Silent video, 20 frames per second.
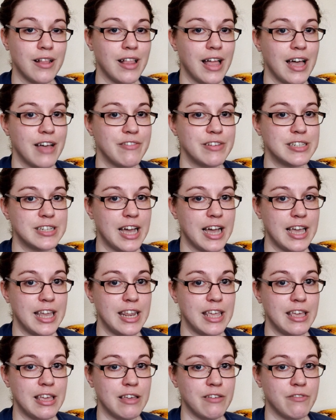I'll have a
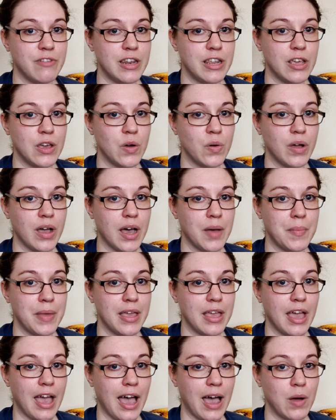tidying video
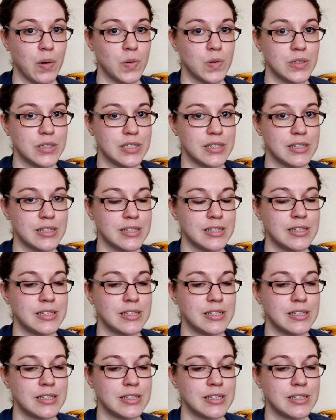coming out.